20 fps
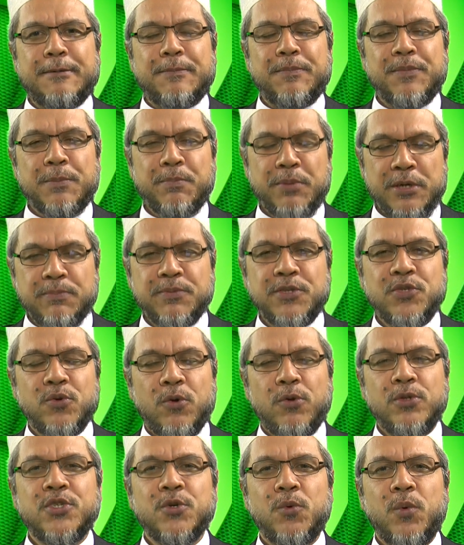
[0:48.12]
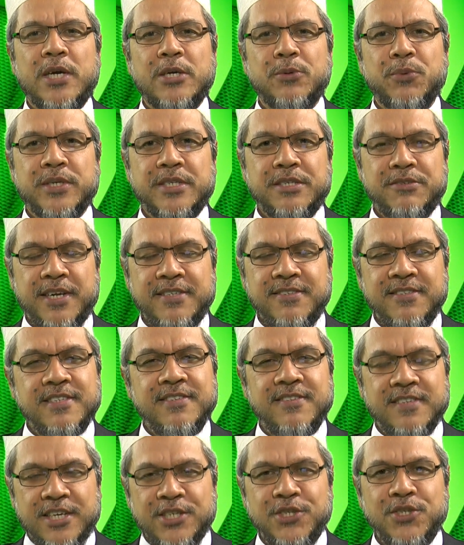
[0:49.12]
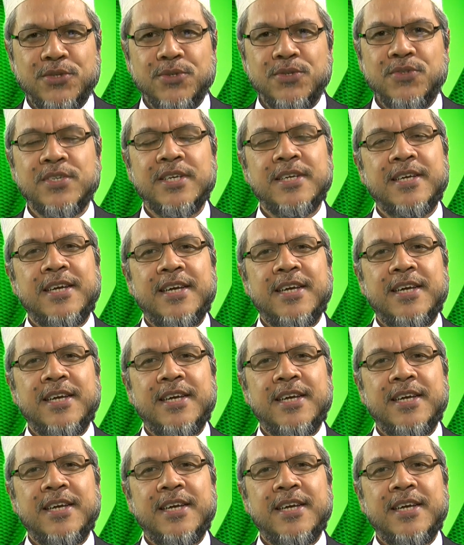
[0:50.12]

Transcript: The purpose also why we address these issues